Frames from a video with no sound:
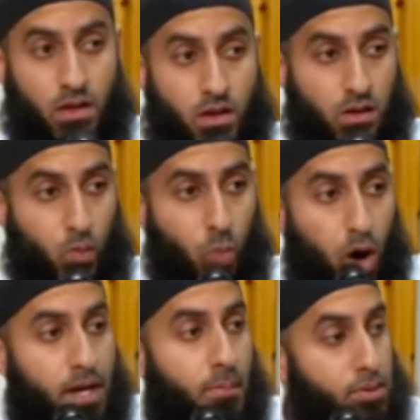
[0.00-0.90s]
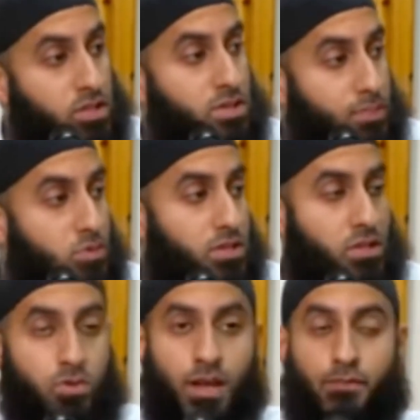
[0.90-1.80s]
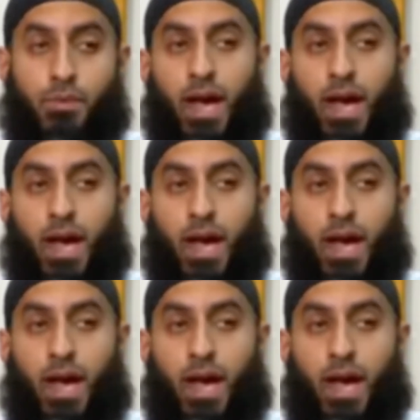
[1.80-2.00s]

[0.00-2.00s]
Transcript: What are the principles that you live by?